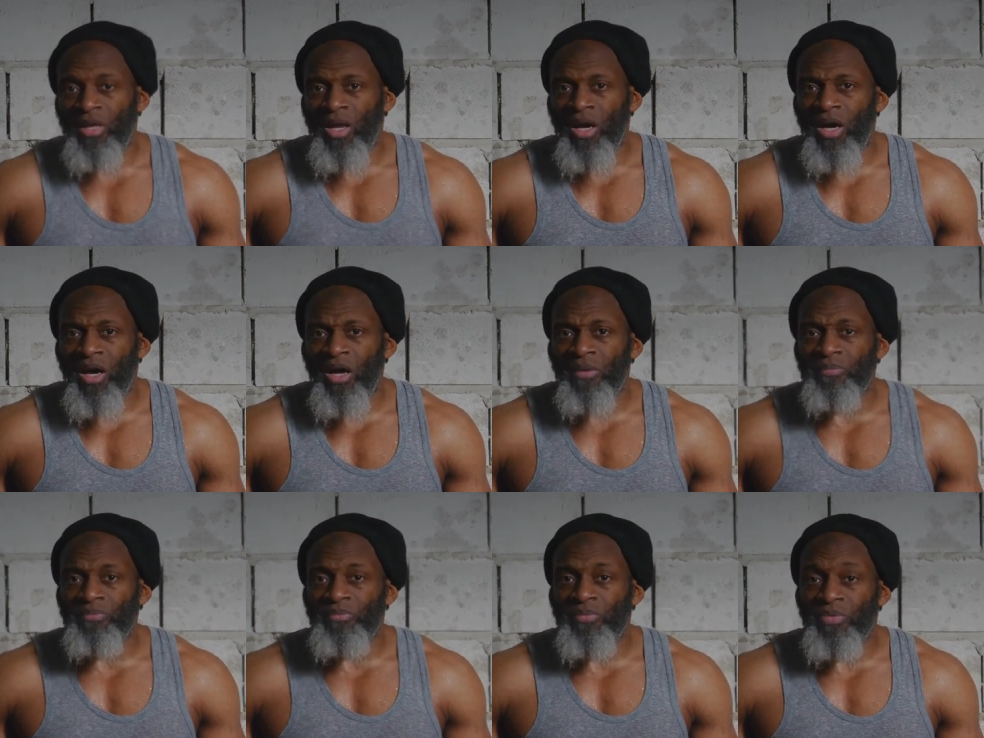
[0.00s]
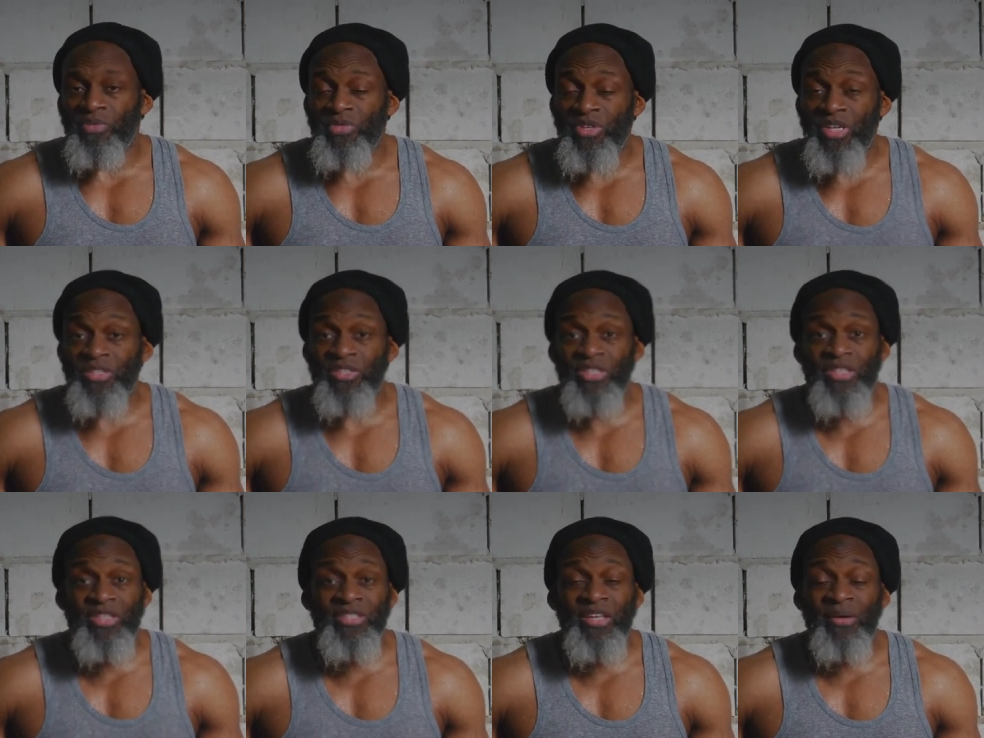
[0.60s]
Um,
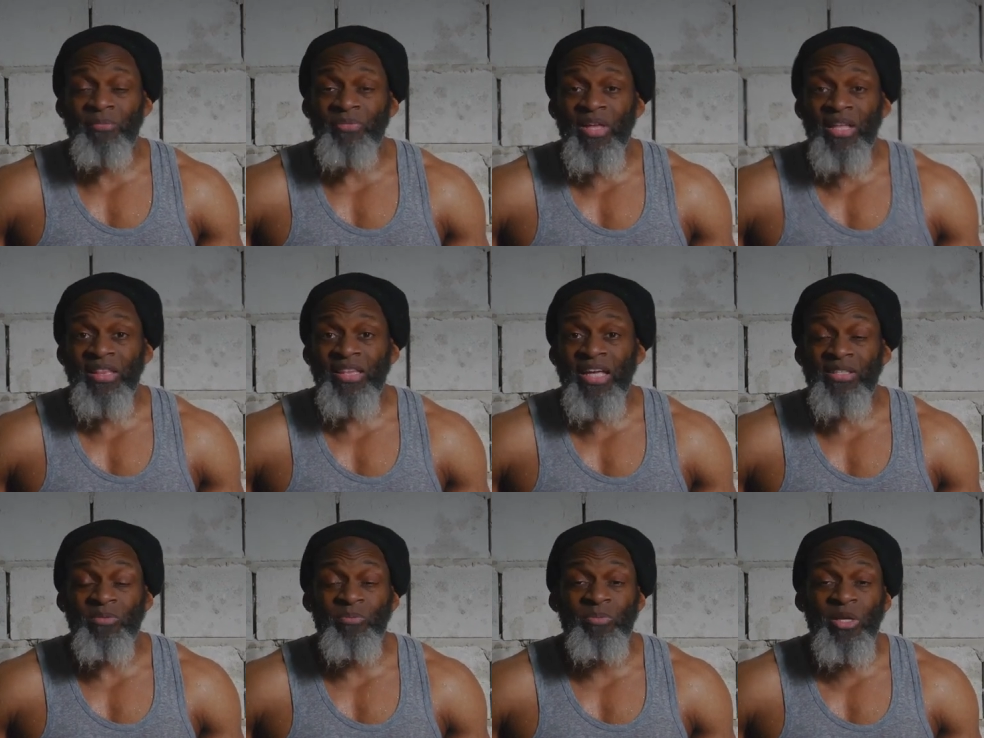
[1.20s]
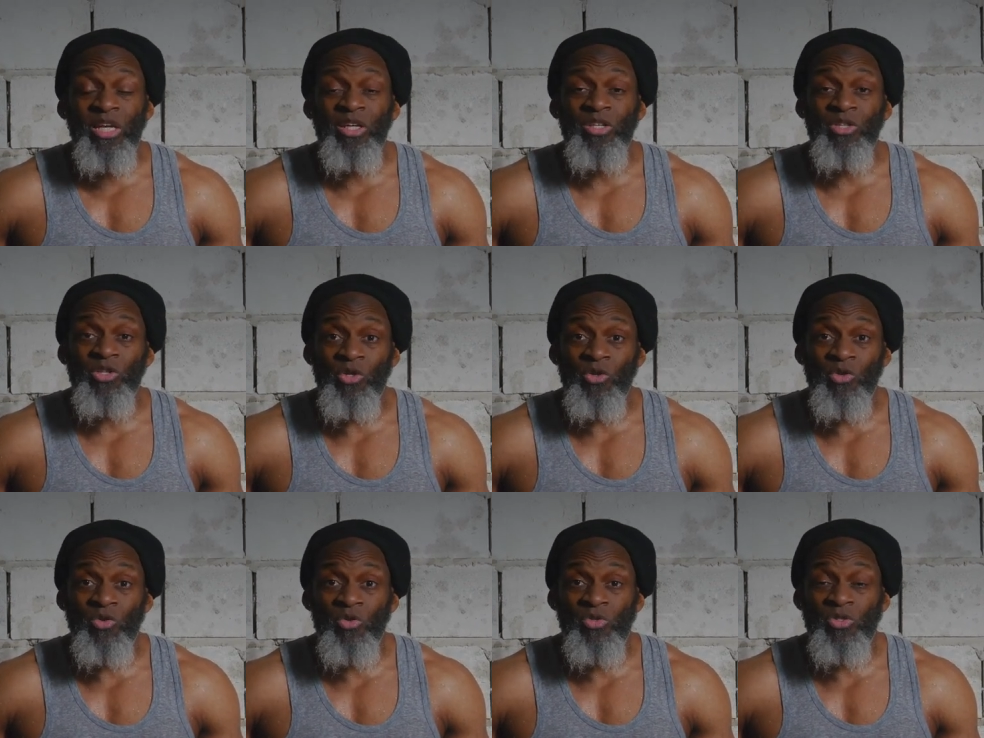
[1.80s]
this is something that's being
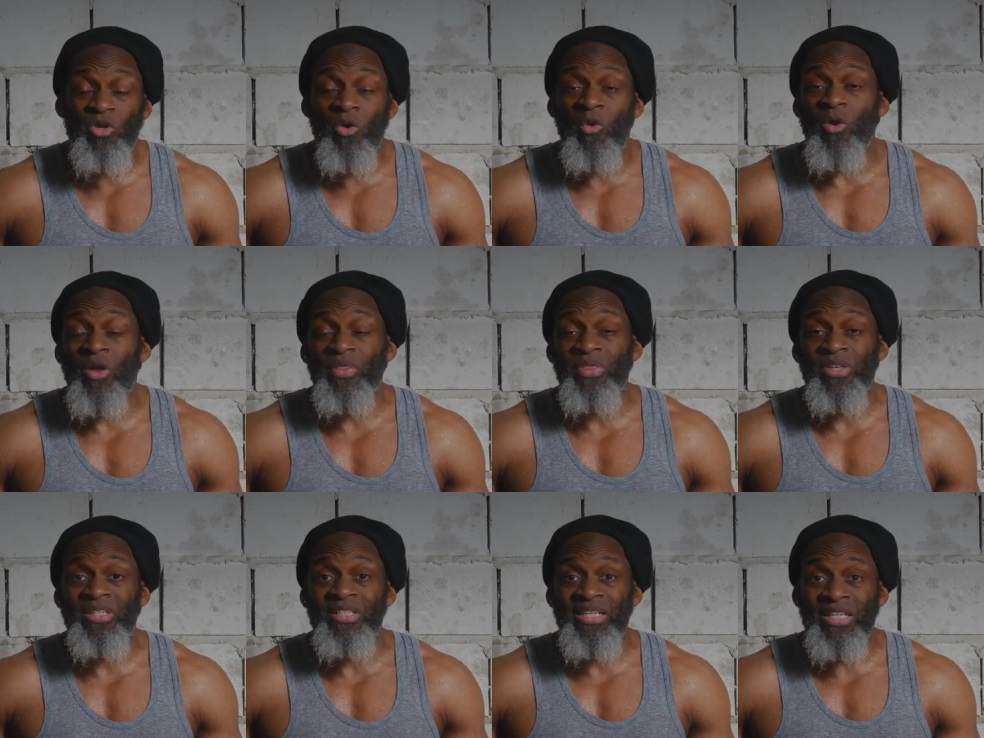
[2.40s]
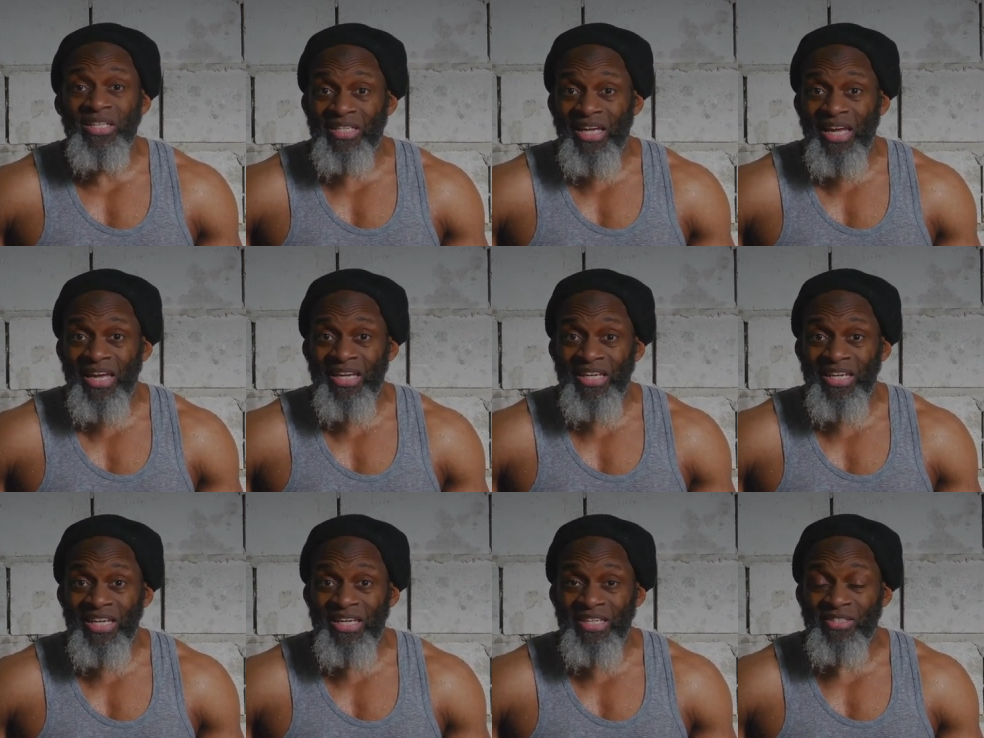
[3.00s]
used on the
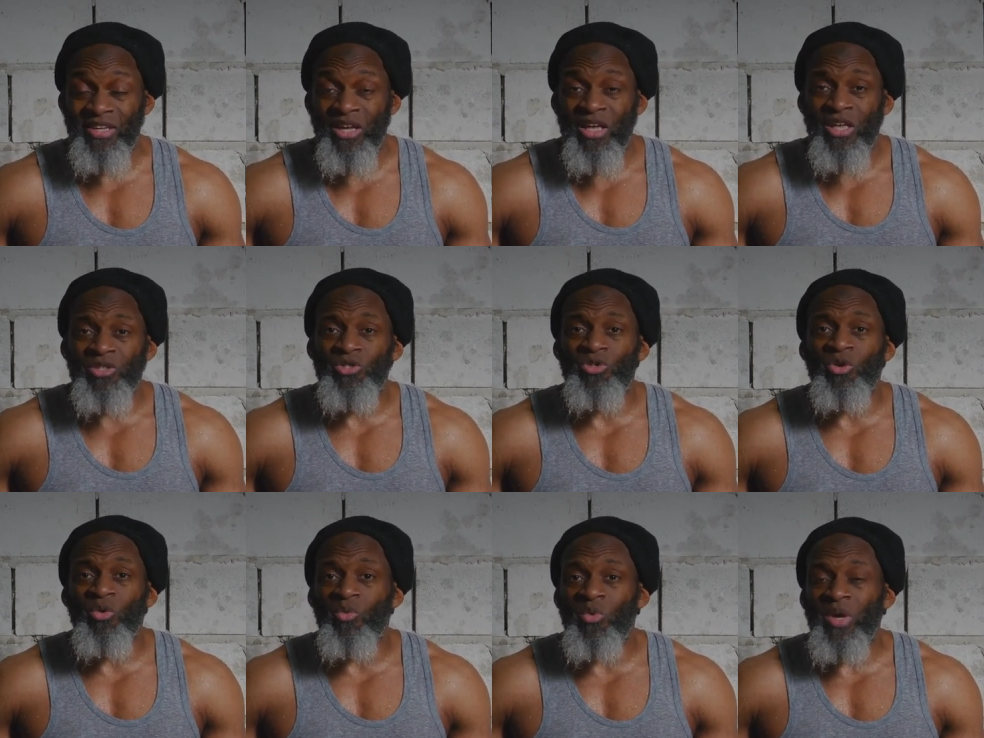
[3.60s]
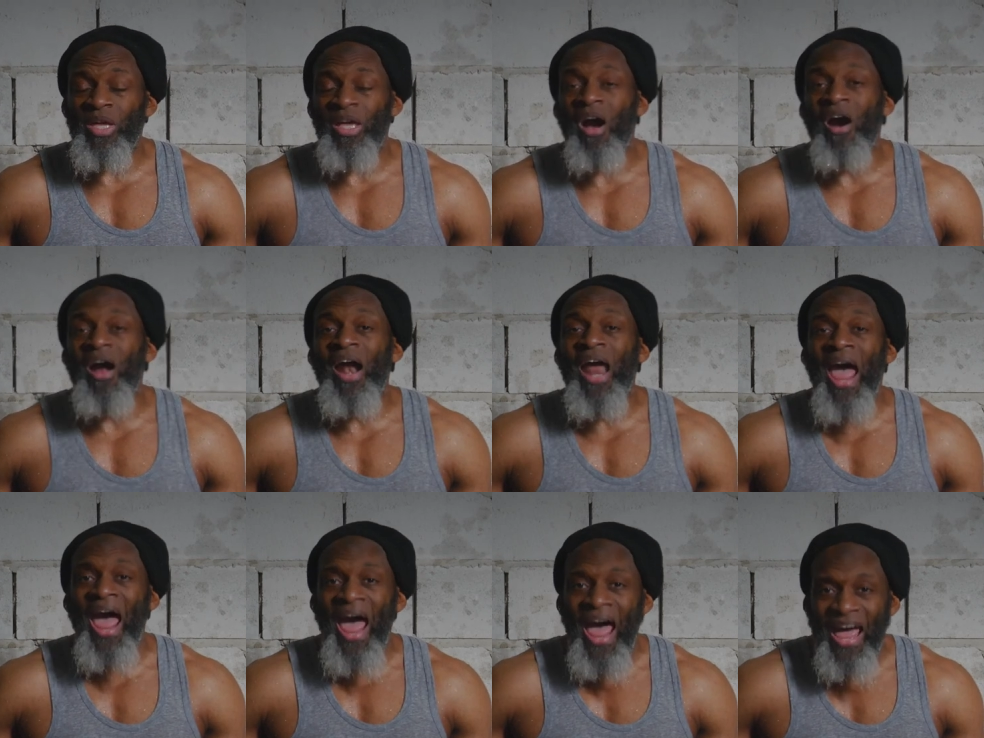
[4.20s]
detainees, so we are
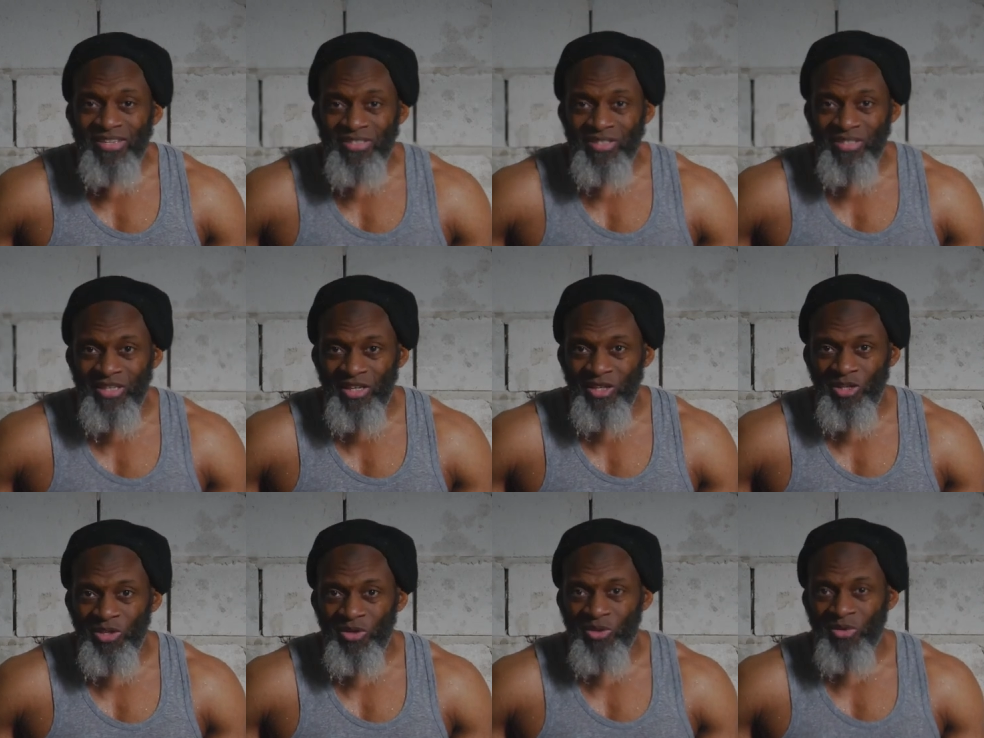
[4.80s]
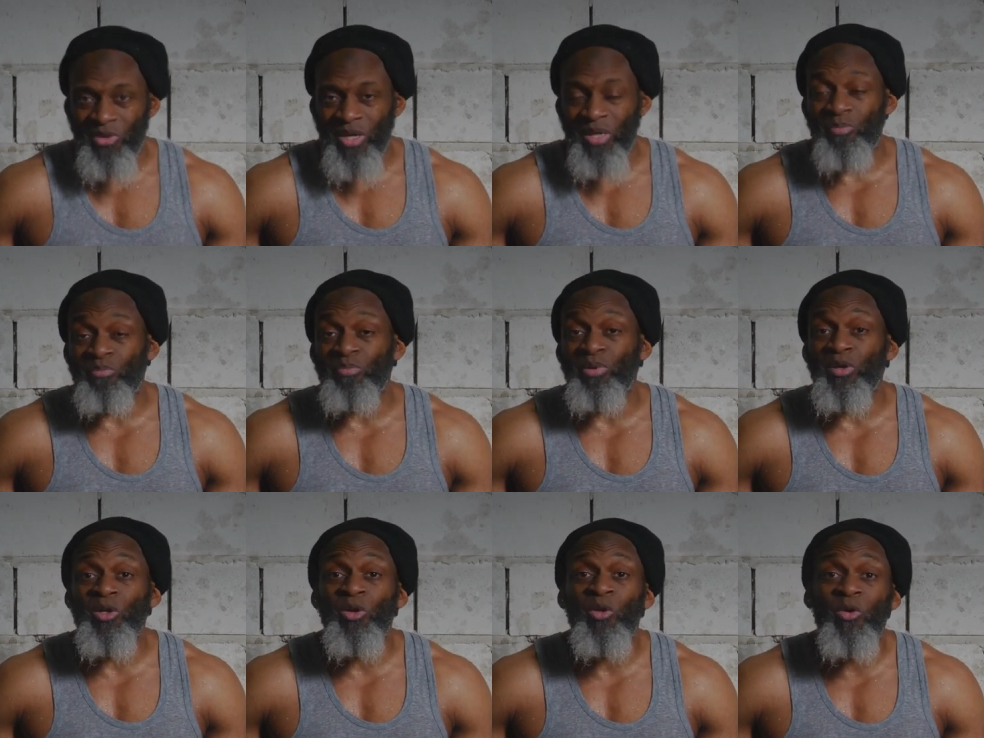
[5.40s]
asking you,
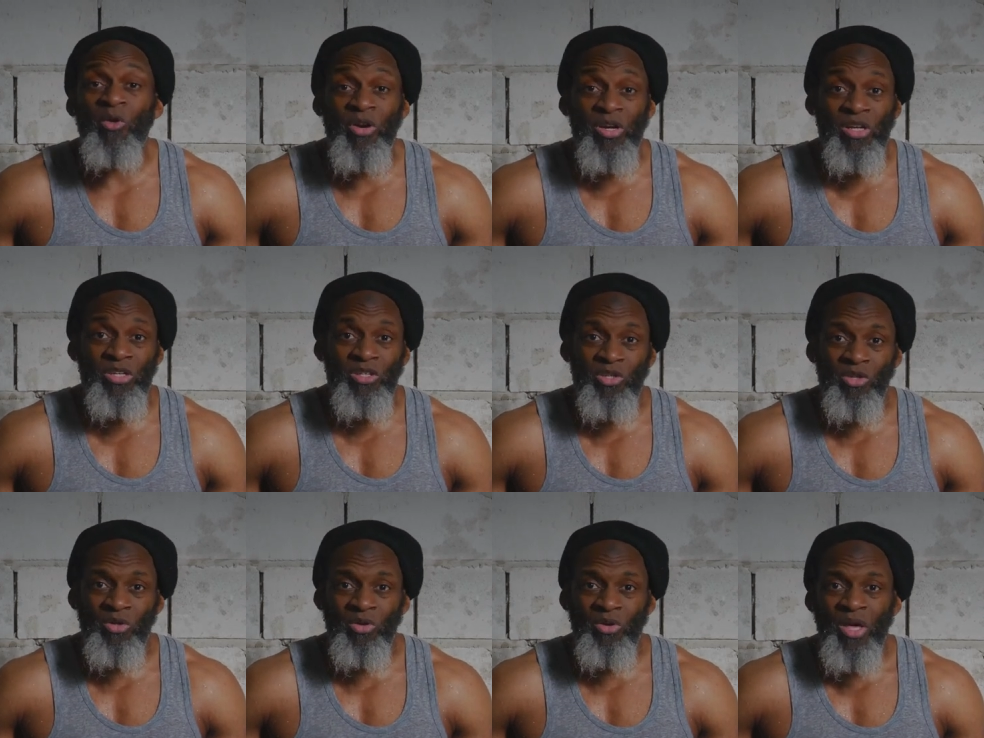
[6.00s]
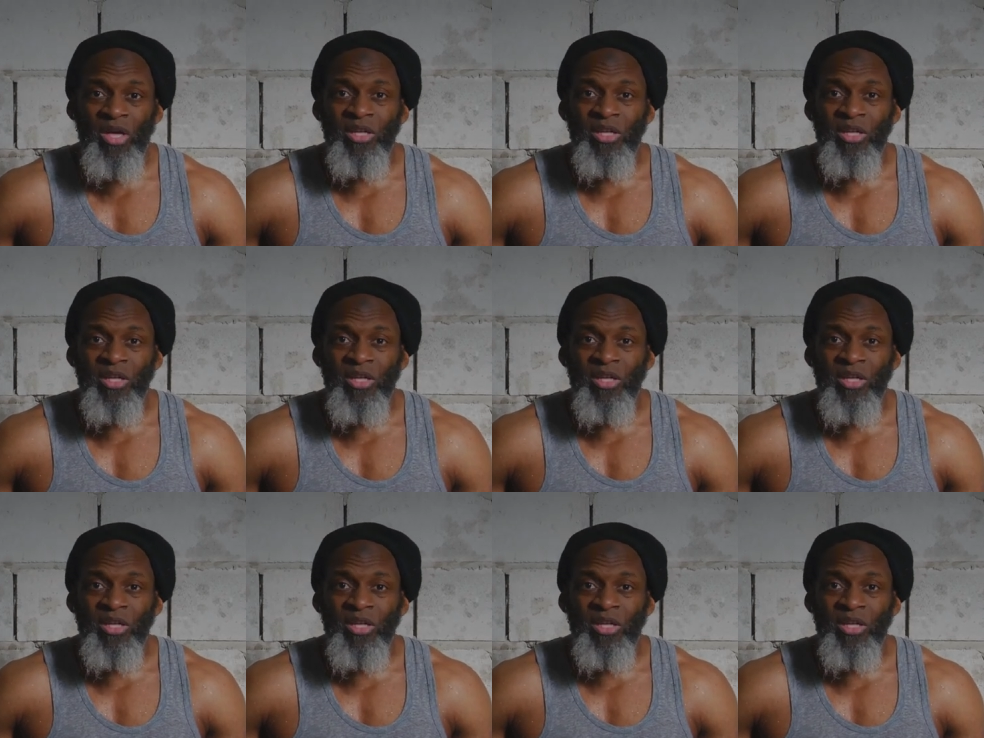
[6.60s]
imploring you,